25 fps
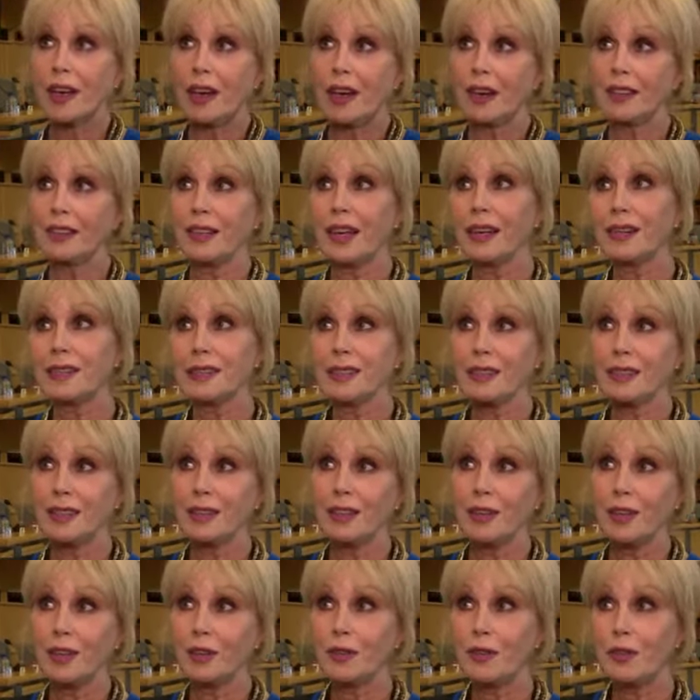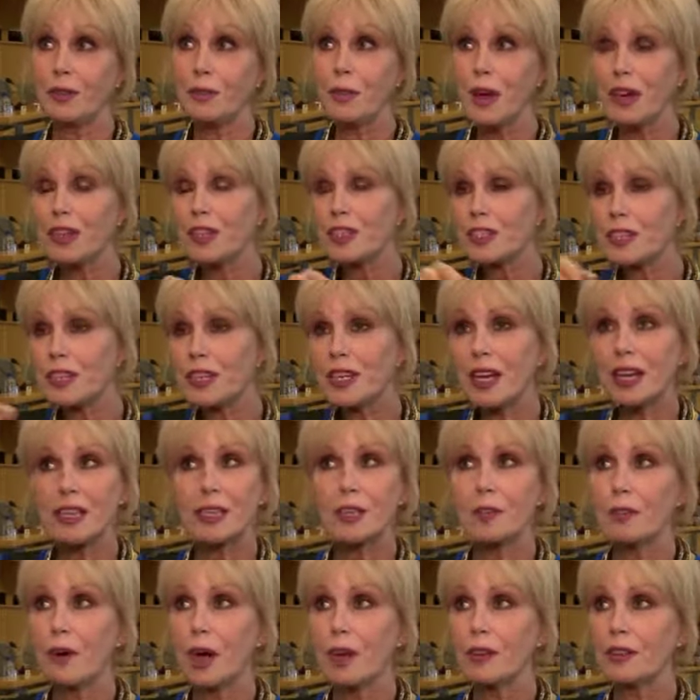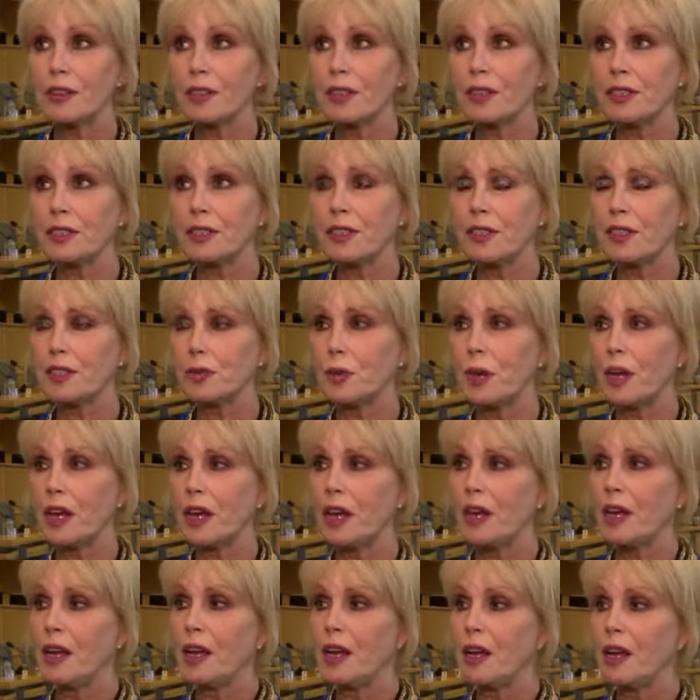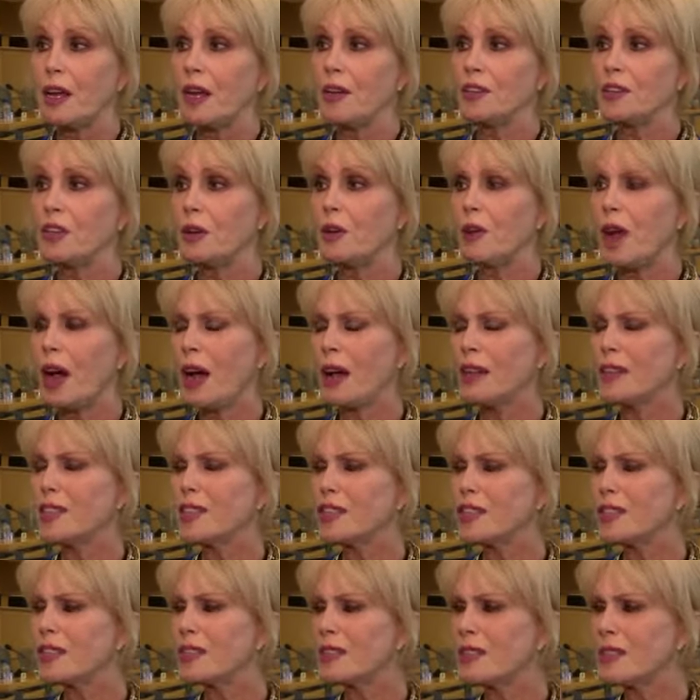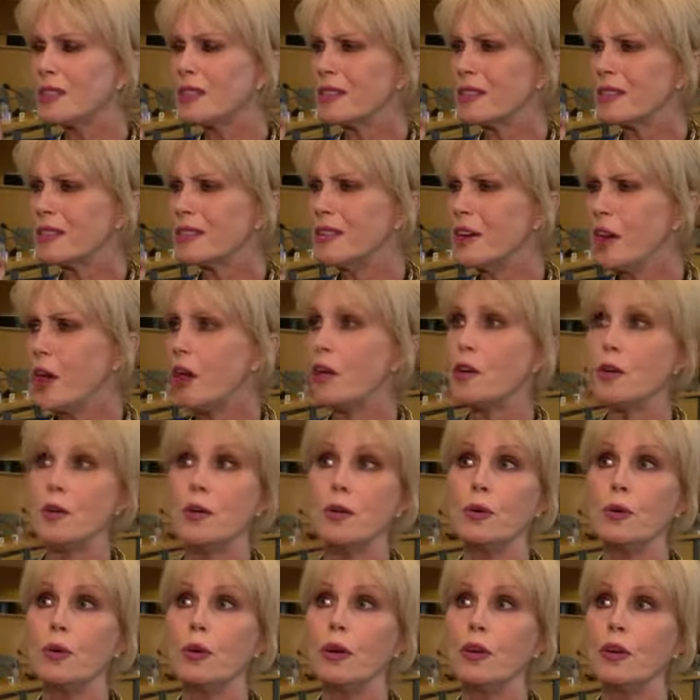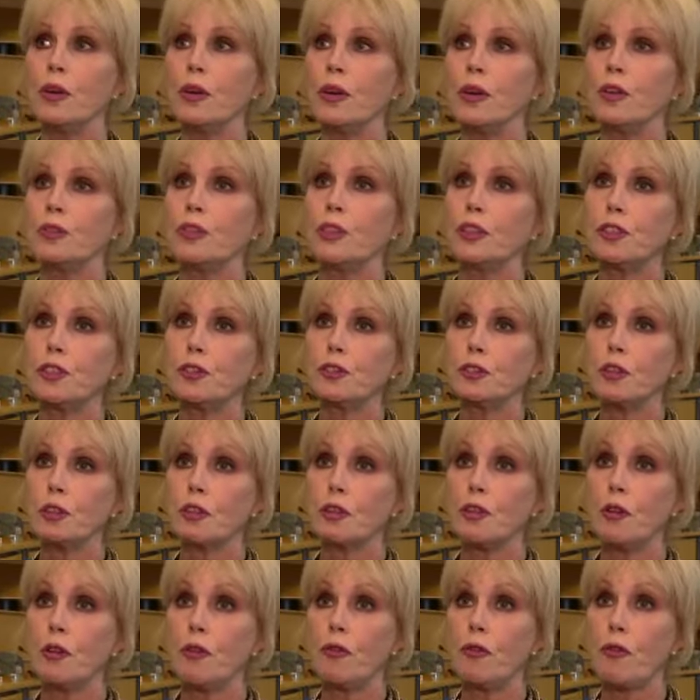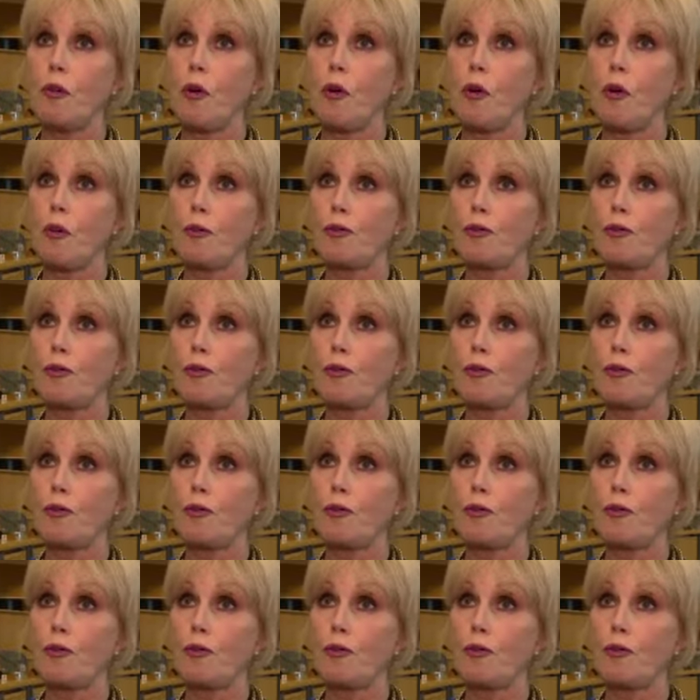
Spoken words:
And that, you know, you manage to get around things this way. So I just know that you should look for